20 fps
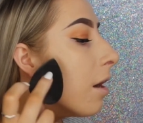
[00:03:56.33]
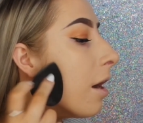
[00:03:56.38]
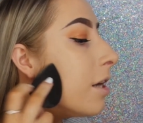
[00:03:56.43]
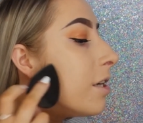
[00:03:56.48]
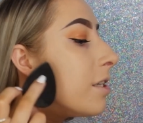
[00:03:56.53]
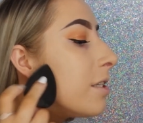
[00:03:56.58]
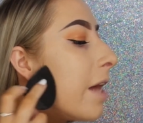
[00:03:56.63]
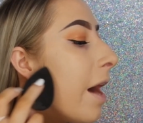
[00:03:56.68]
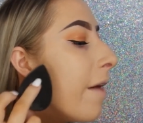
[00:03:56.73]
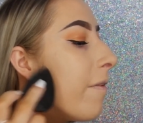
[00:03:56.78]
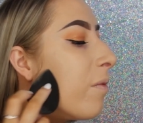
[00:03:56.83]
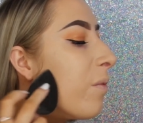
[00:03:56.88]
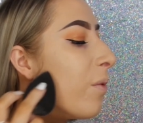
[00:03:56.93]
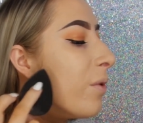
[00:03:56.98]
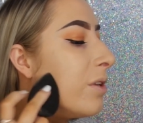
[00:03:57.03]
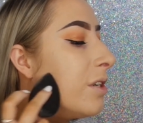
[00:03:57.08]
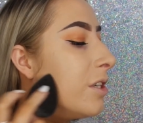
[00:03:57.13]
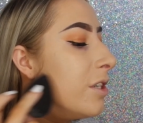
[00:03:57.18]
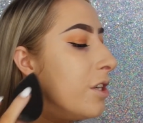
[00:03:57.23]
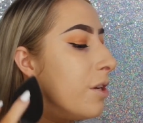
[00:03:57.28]
I just haven't
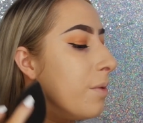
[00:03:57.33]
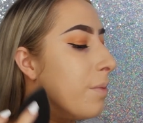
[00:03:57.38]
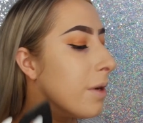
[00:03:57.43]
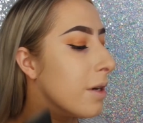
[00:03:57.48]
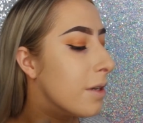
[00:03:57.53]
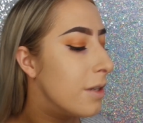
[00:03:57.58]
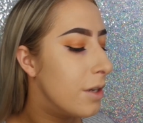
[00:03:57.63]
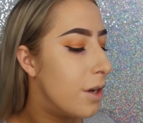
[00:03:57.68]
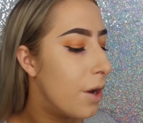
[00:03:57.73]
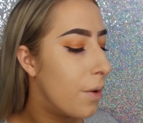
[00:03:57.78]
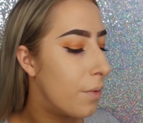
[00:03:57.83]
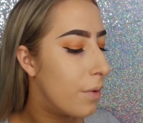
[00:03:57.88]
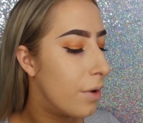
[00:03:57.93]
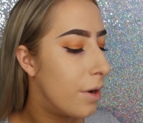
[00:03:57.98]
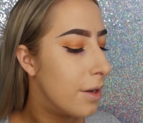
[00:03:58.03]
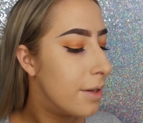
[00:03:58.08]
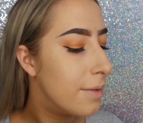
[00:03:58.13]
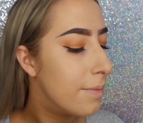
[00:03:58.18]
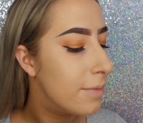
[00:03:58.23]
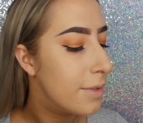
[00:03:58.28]
wanted to, because I don't want
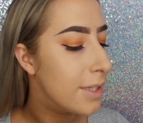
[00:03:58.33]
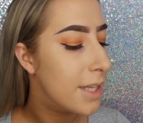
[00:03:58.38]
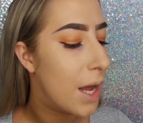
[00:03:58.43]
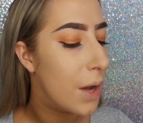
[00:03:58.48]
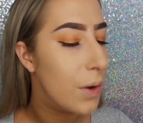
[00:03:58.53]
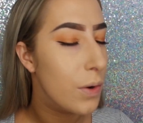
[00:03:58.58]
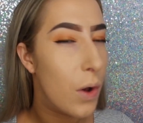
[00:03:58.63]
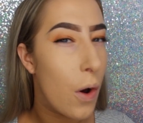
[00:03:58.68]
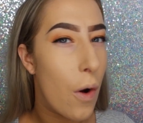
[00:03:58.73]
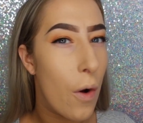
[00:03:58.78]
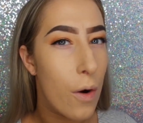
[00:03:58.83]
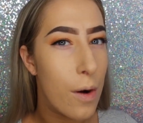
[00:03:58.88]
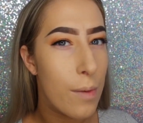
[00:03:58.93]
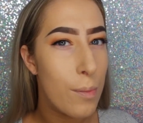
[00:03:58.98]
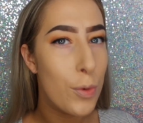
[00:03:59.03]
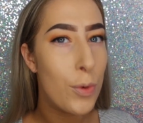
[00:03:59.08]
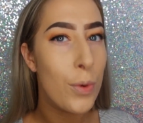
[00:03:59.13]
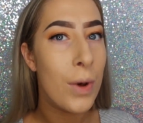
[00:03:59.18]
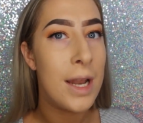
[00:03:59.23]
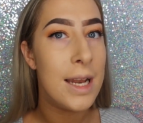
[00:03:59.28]
to sound
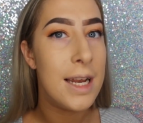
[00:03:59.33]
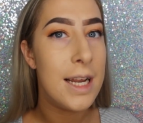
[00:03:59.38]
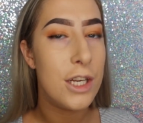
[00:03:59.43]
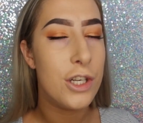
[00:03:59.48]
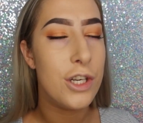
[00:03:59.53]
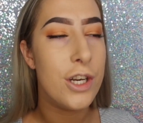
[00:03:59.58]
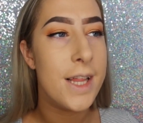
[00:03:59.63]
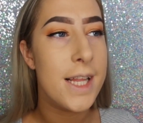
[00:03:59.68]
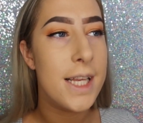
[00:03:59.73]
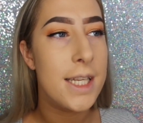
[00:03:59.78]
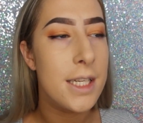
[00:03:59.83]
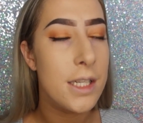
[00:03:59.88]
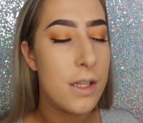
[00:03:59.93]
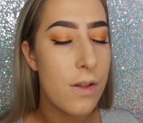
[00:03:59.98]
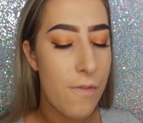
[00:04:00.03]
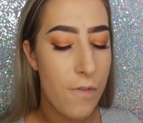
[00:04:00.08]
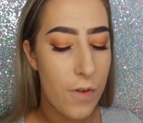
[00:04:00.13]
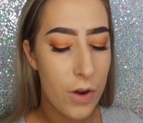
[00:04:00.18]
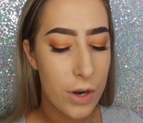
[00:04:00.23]
horrible. And literally this is the